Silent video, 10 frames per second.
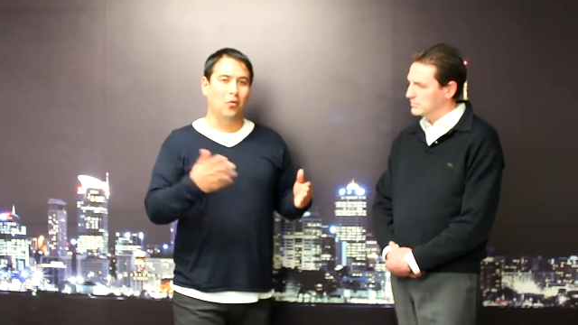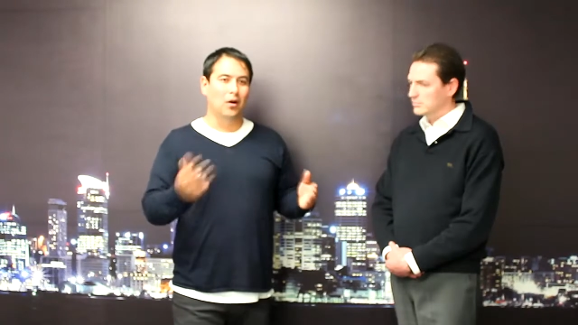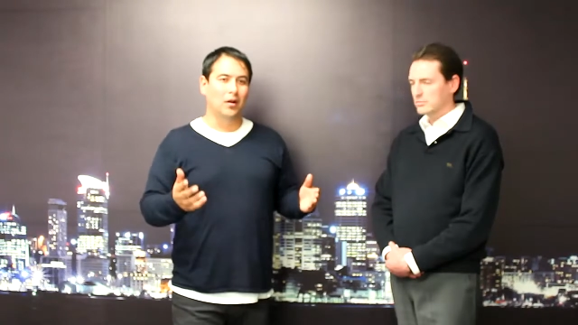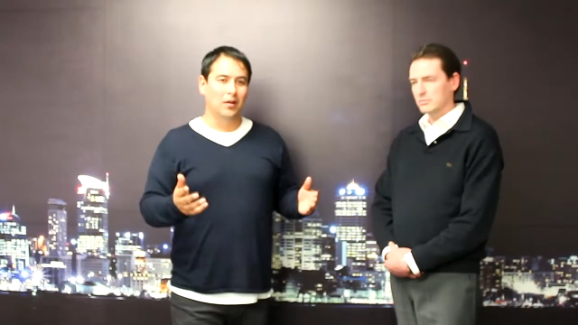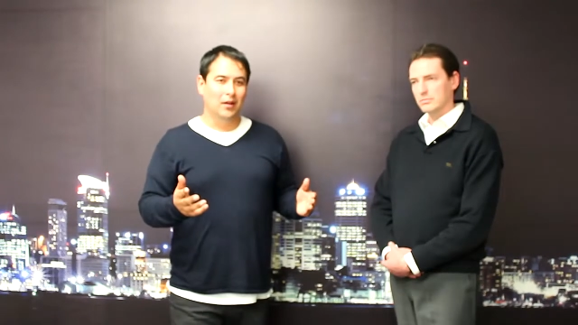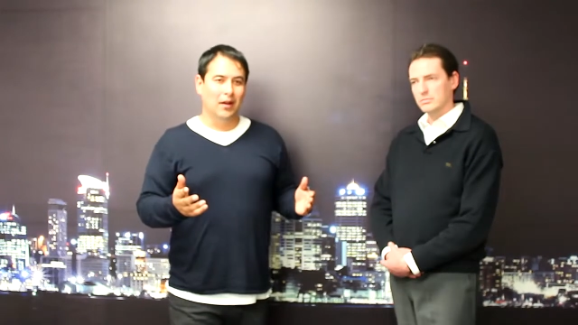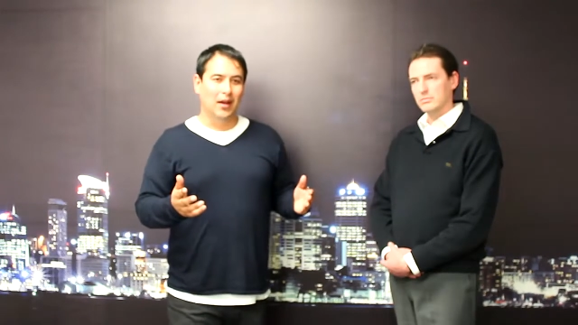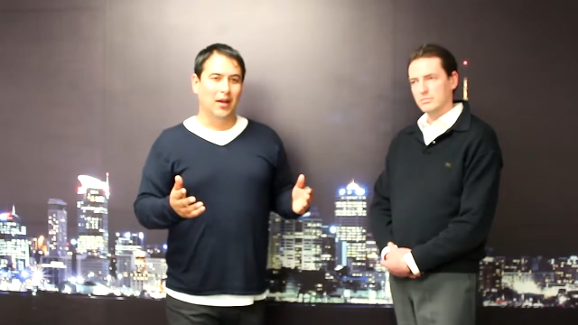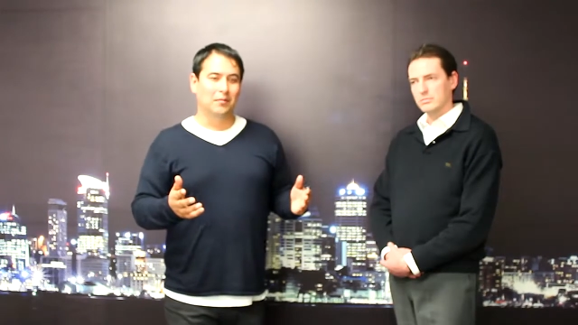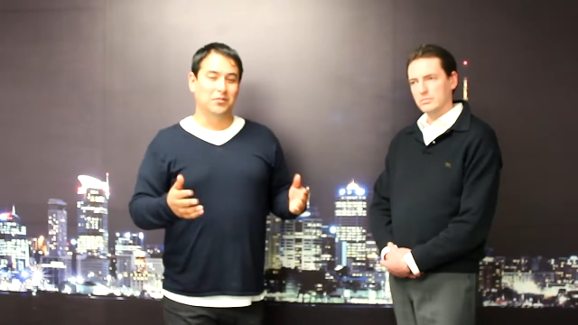Speaker 1: or
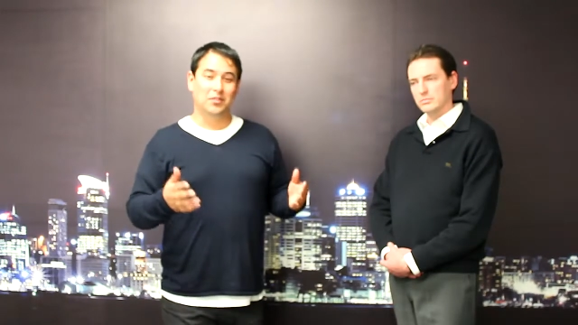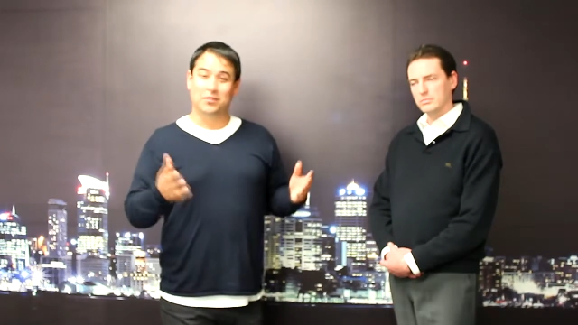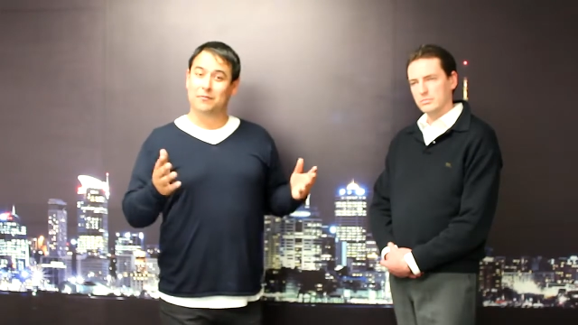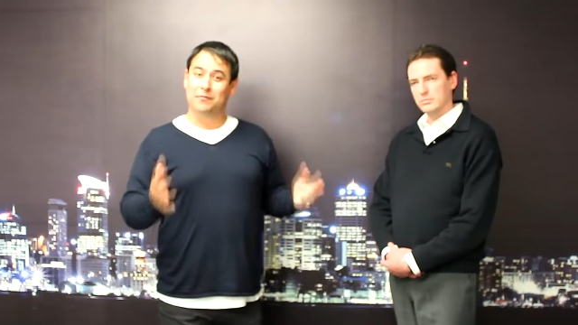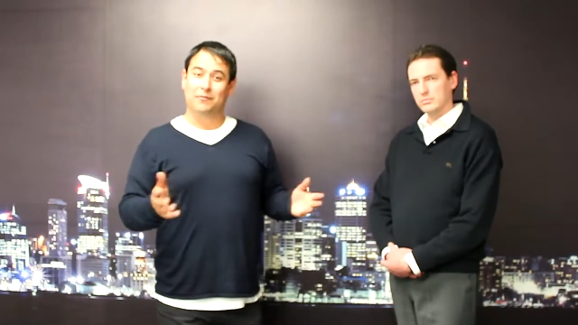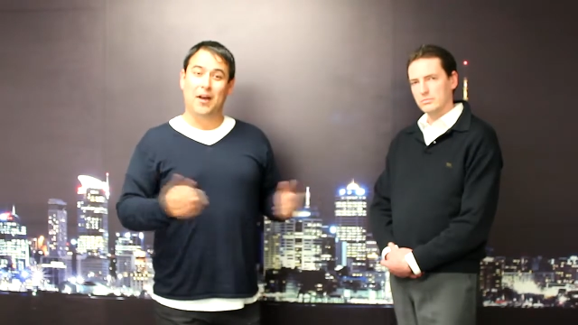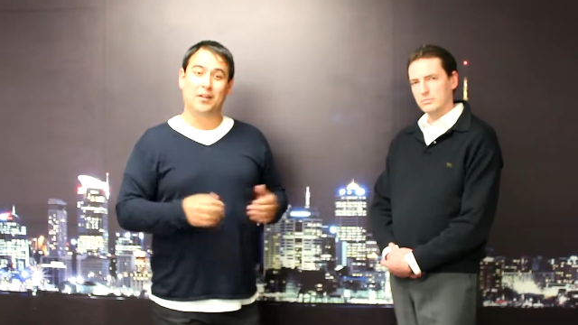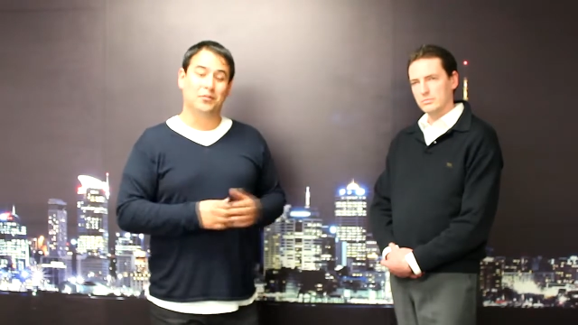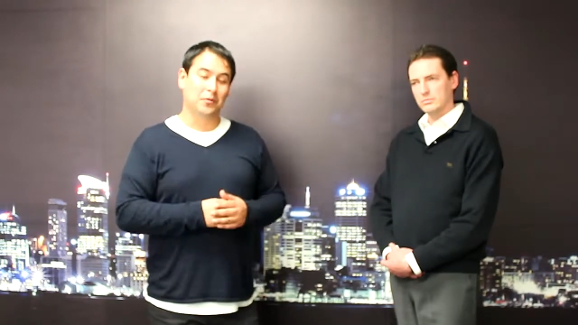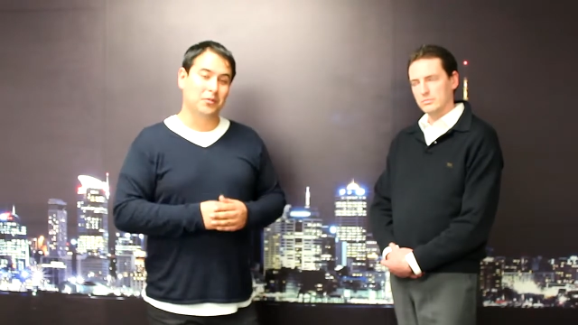just
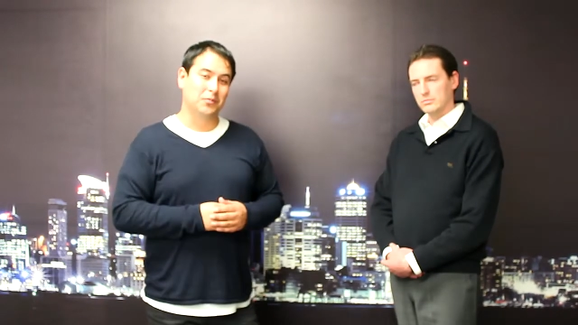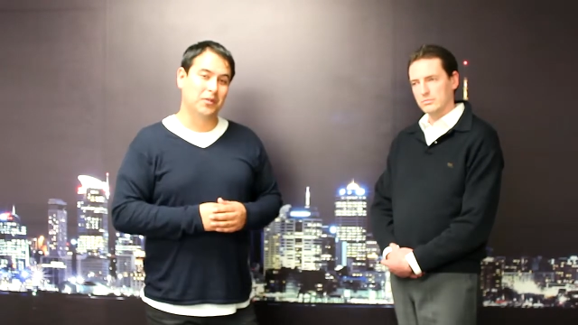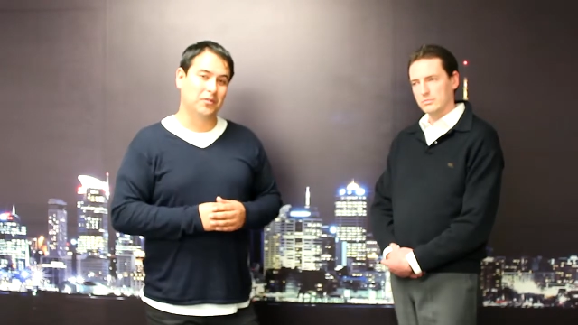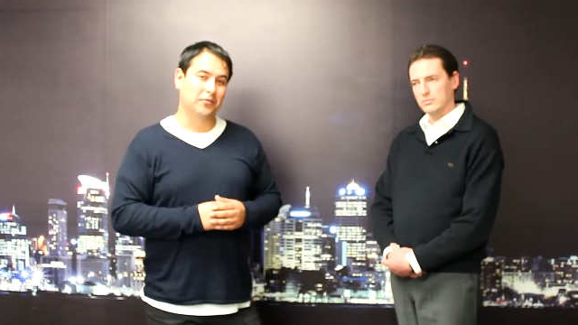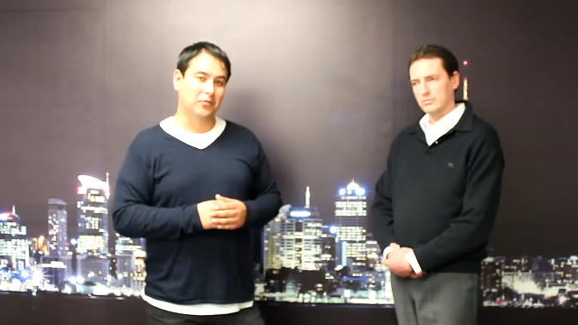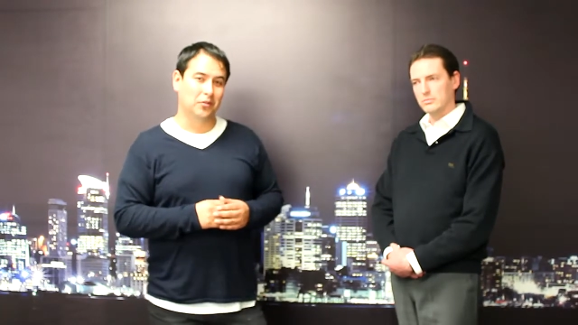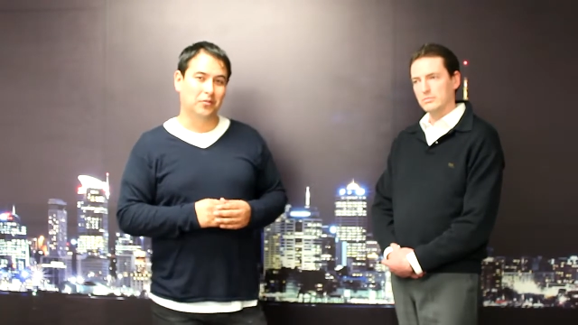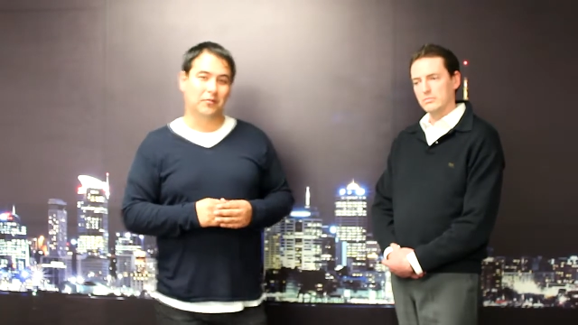far too expensive to